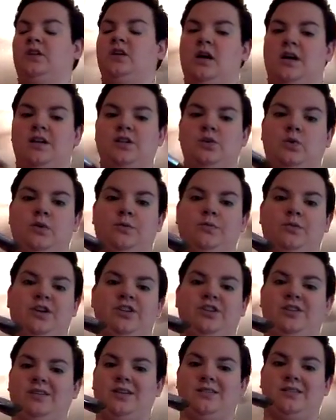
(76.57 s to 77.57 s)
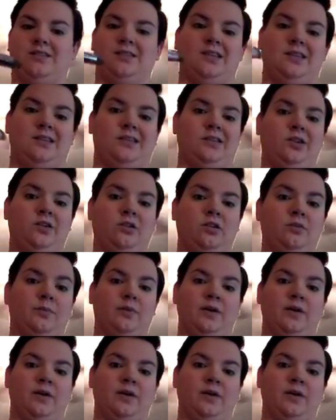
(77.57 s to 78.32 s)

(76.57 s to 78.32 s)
contour brush just because it's easier,